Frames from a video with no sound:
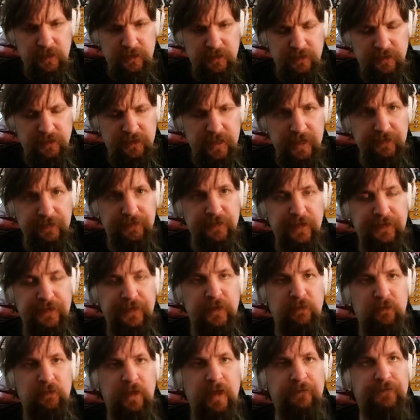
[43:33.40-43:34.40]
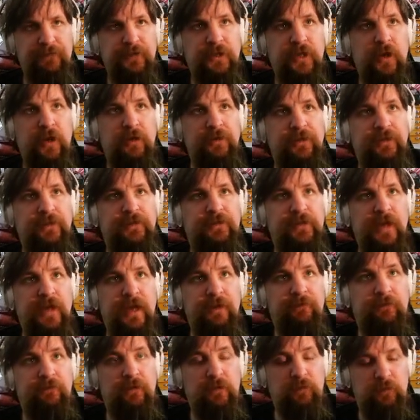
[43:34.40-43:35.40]
Yes, I think we'll have to go in the
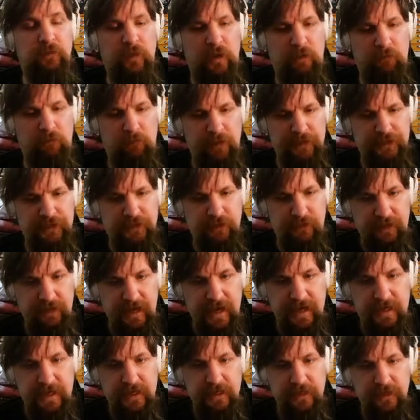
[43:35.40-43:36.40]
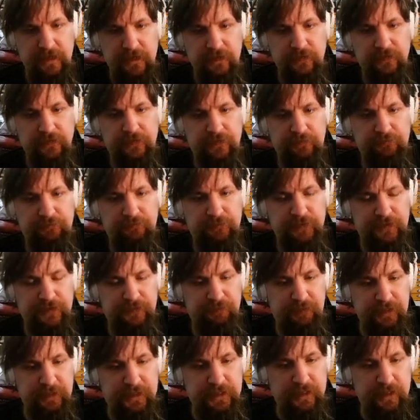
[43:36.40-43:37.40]
safe room where Richard Aiken is,
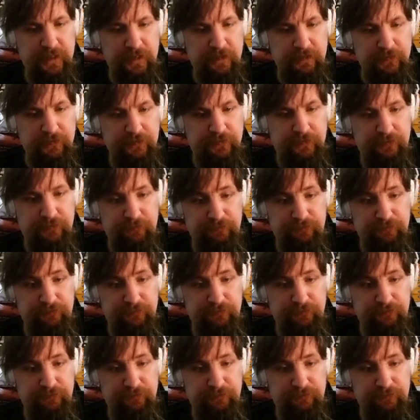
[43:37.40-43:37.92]
just because